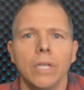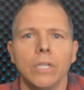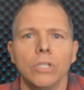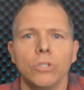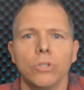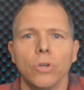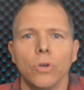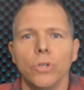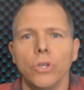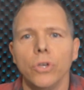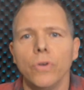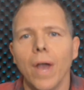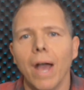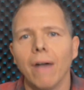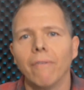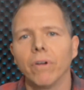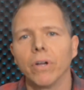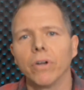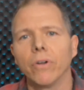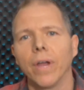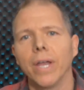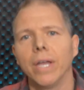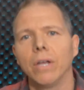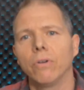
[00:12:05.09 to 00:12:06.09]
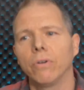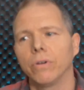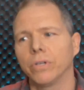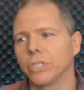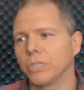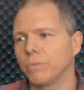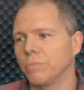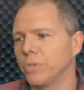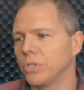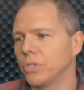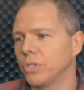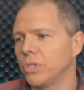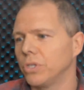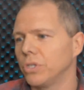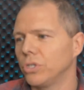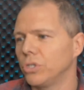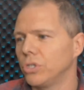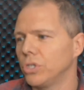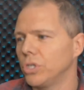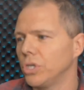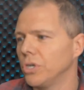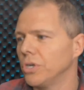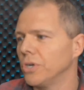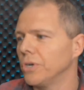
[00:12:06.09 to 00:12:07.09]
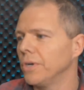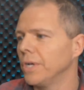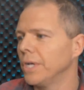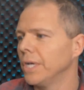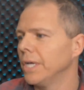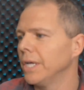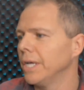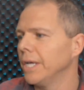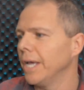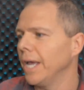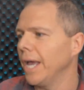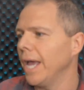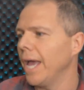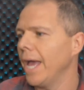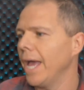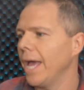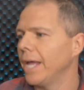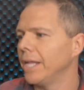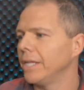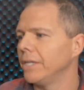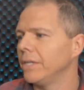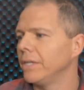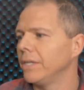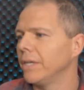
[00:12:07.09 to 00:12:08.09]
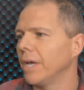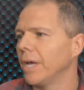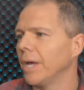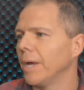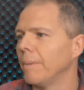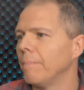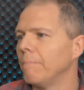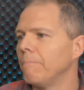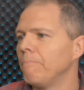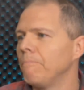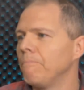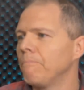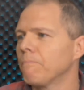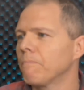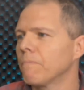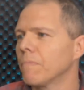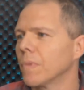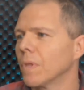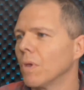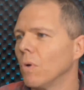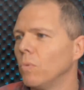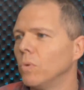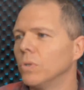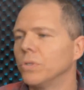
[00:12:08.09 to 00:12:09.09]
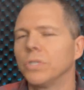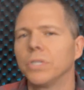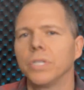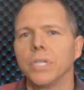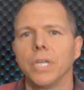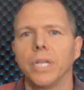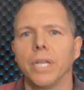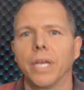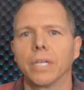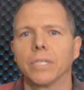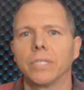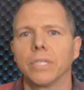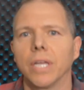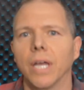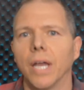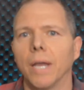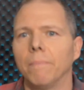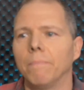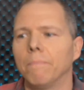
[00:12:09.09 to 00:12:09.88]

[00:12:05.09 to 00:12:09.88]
So you have a great Christmas this year, and um, we'll see you next